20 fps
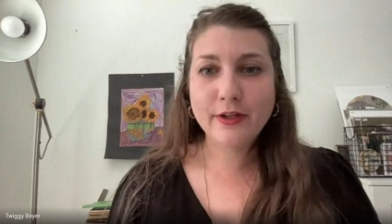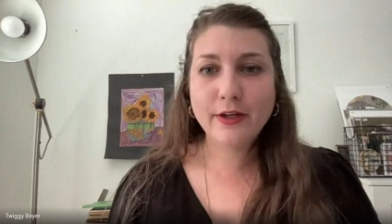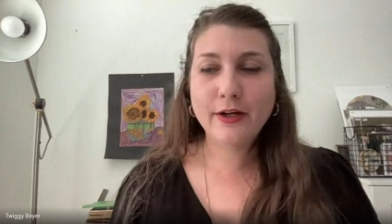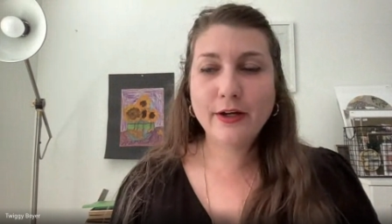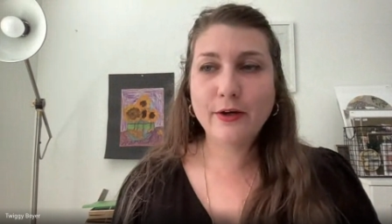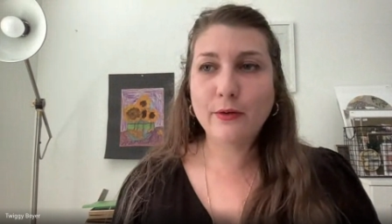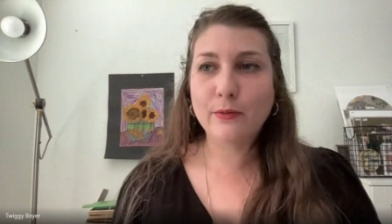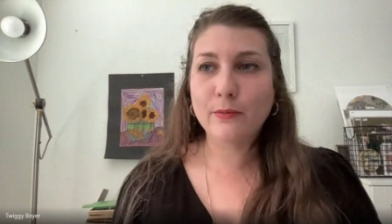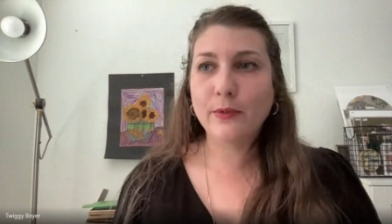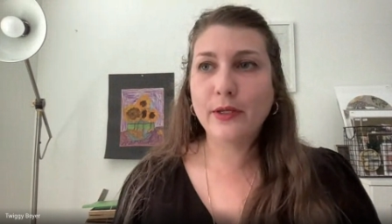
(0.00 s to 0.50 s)

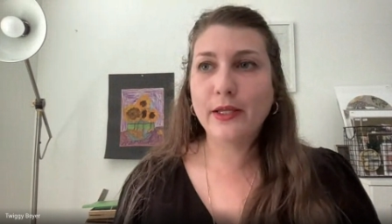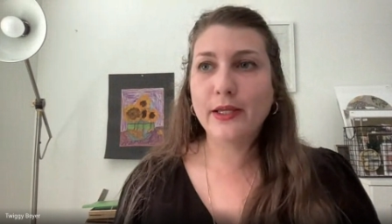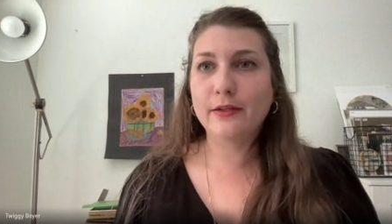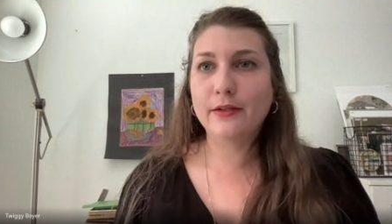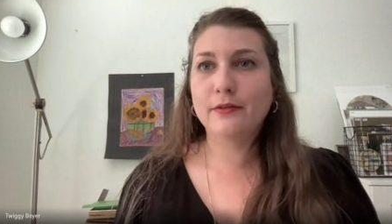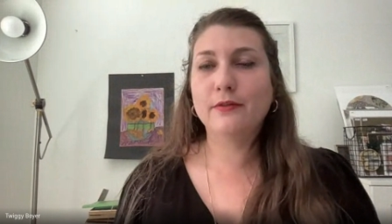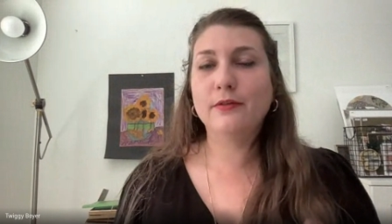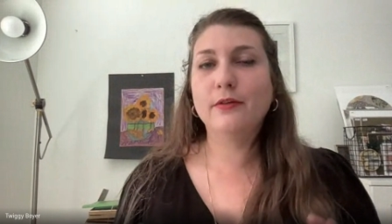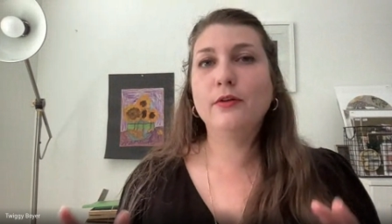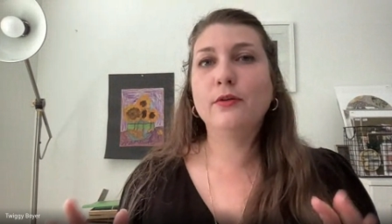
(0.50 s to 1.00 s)
um,
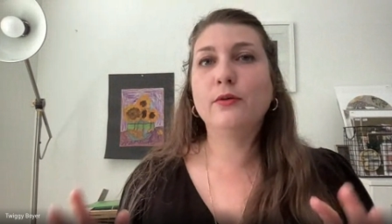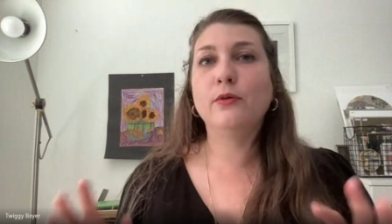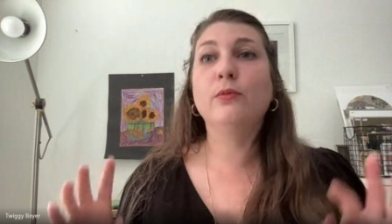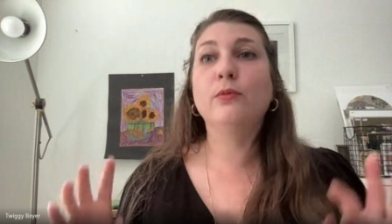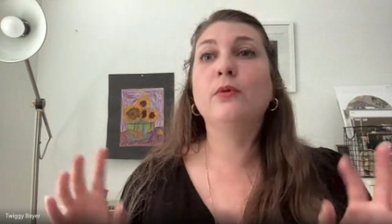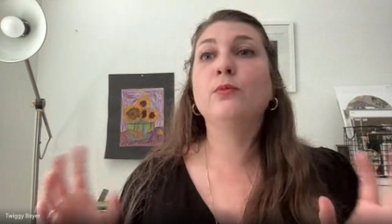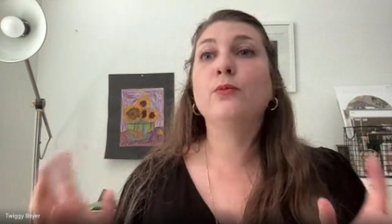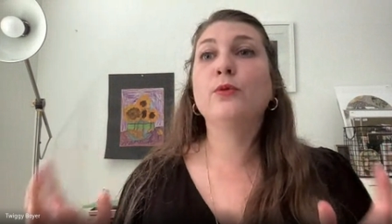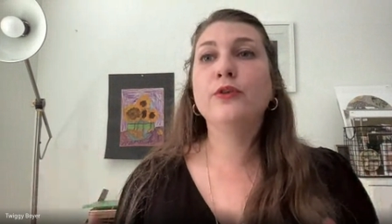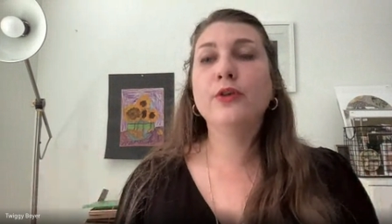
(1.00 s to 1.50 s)
and you know,
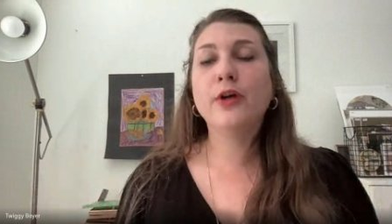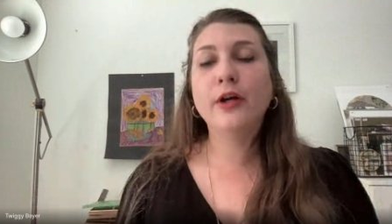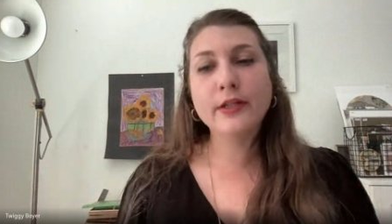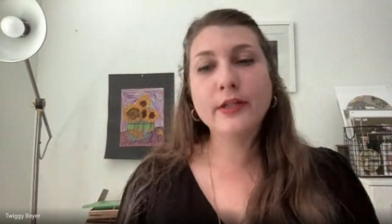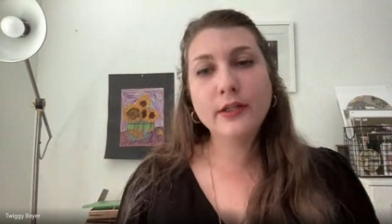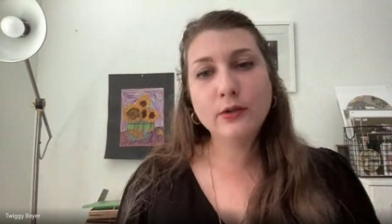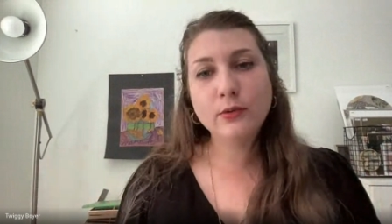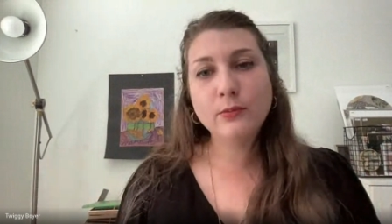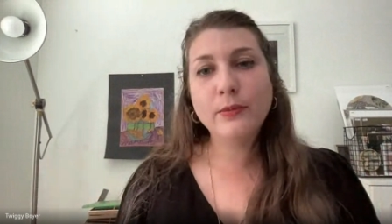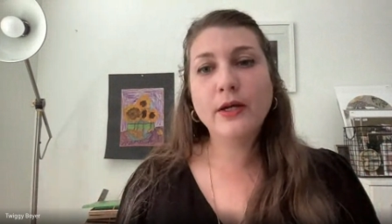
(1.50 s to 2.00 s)
when we're
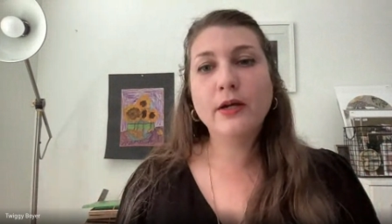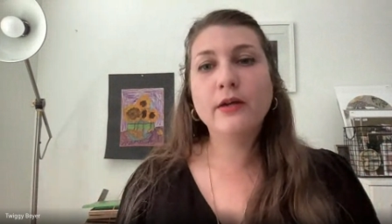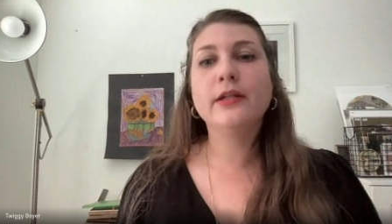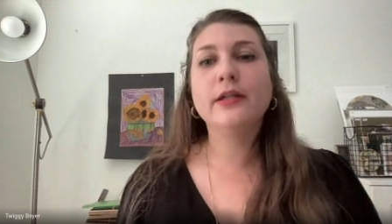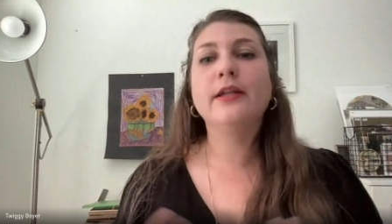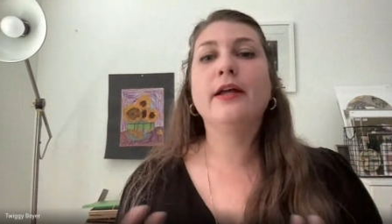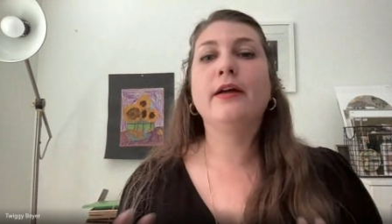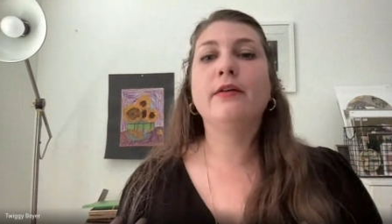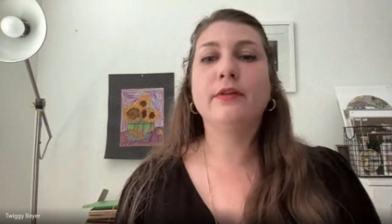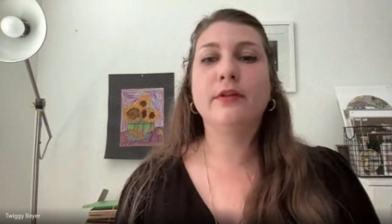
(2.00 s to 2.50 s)
talking about
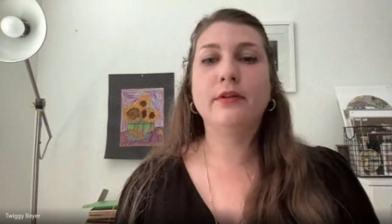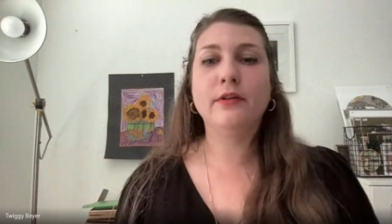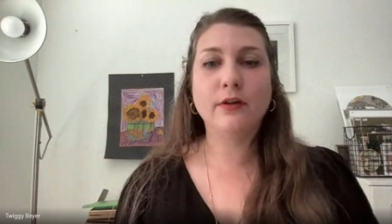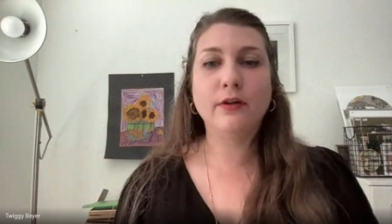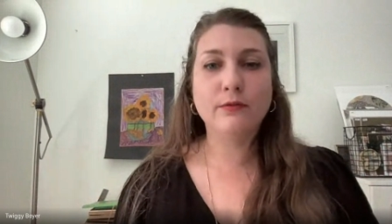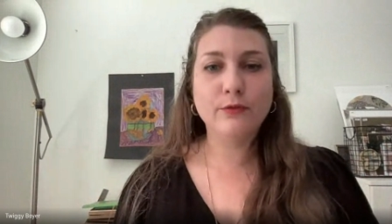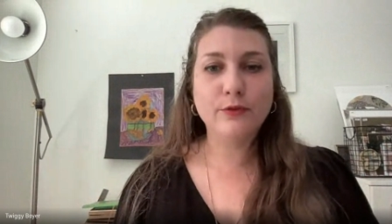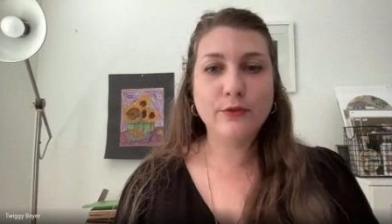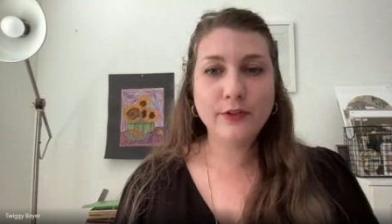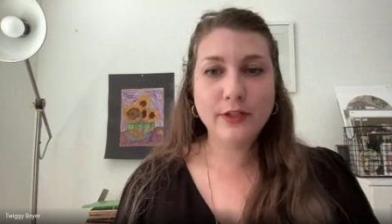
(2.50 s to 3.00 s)
it, having
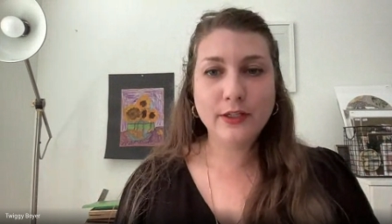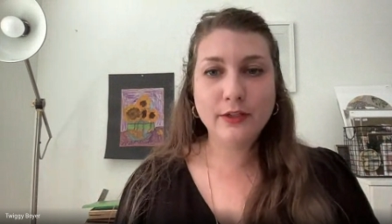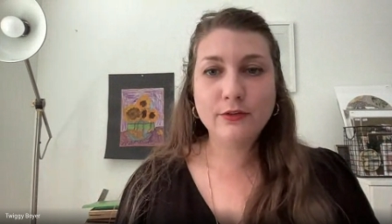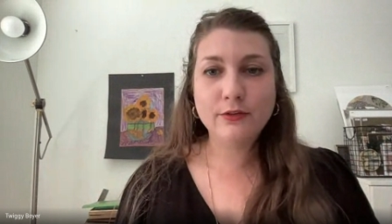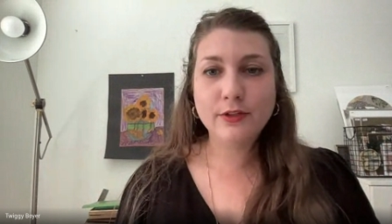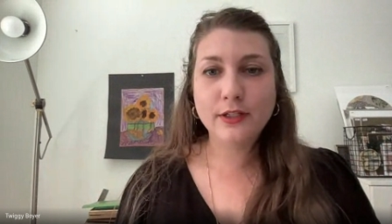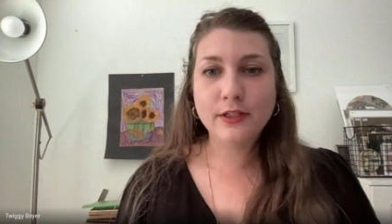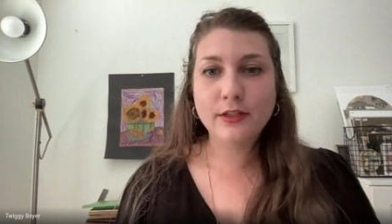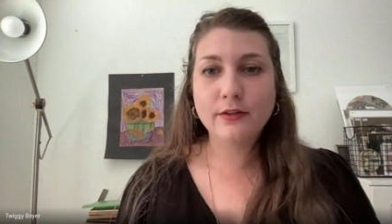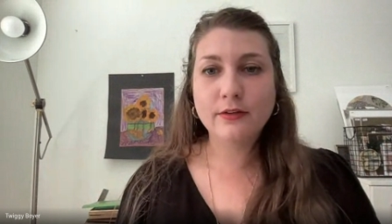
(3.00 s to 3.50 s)

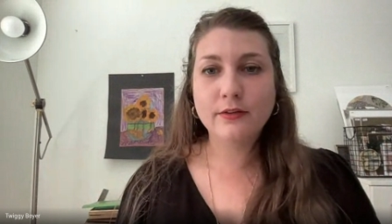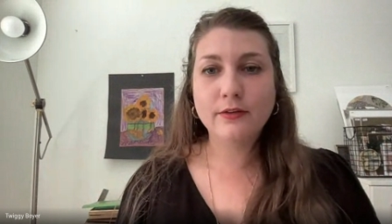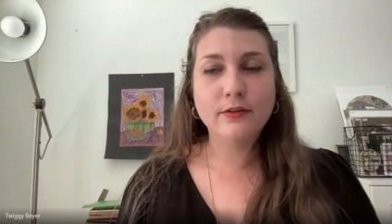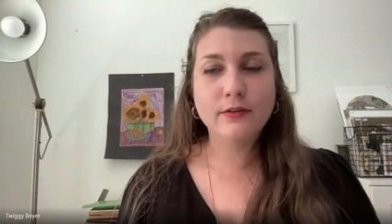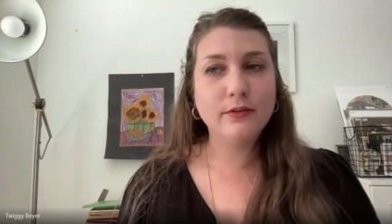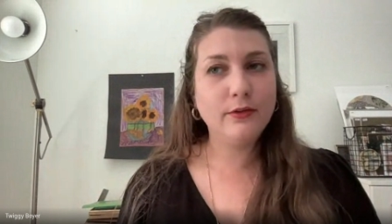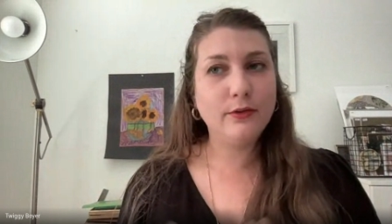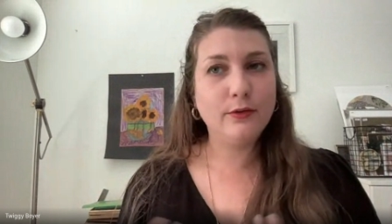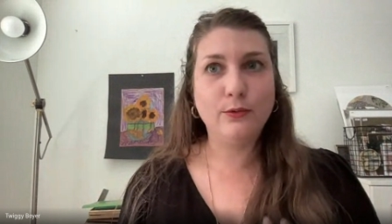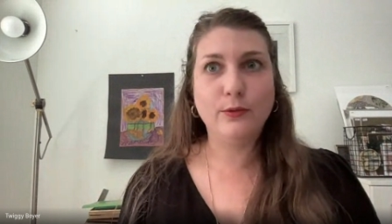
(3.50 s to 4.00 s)

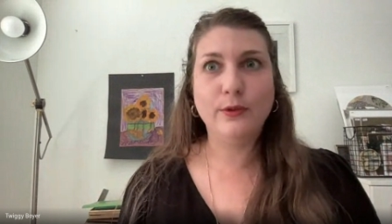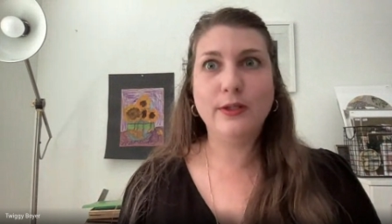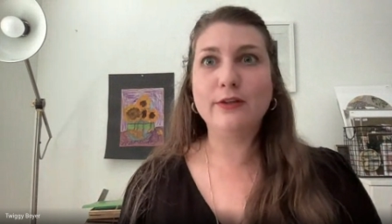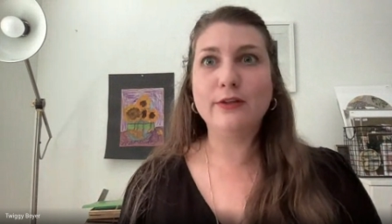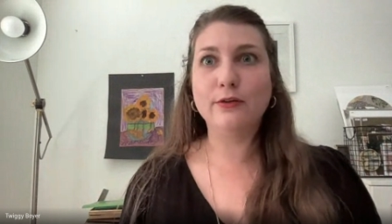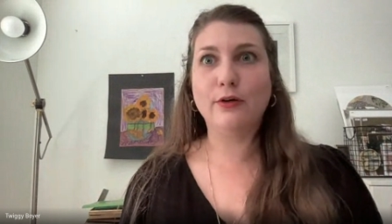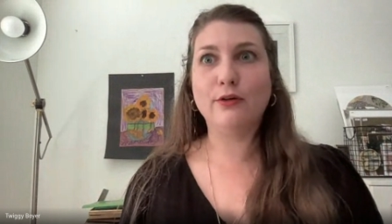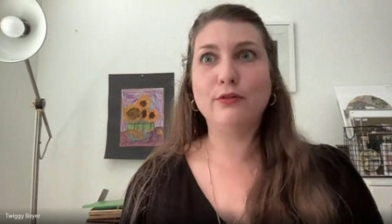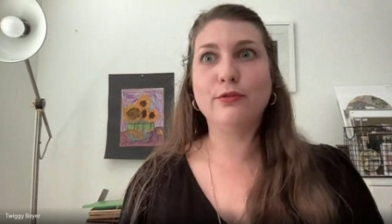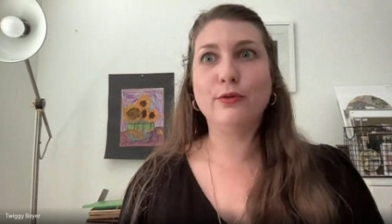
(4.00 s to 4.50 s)
conversations, you know,
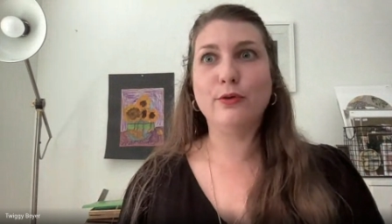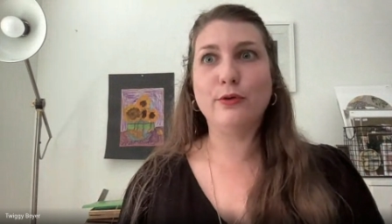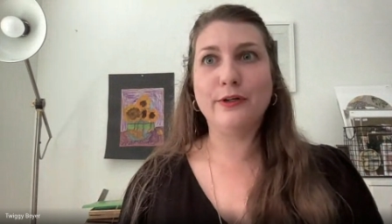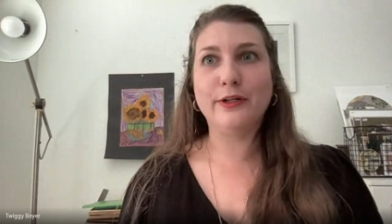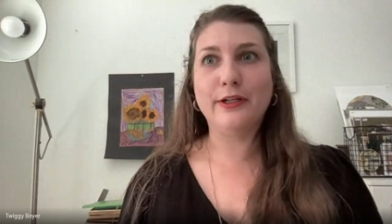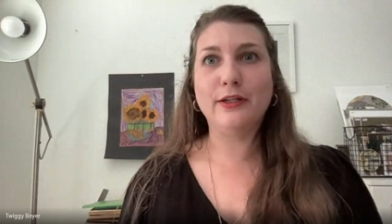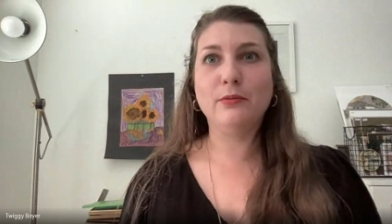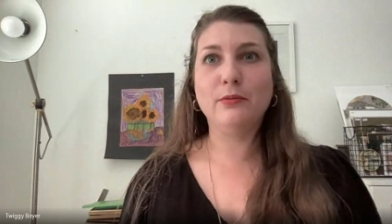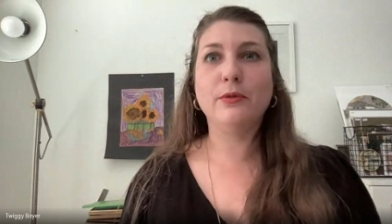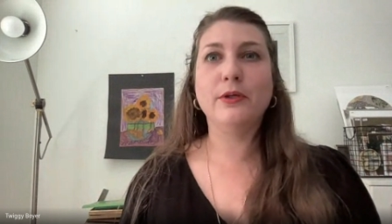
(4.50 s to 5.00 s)
he's all for it.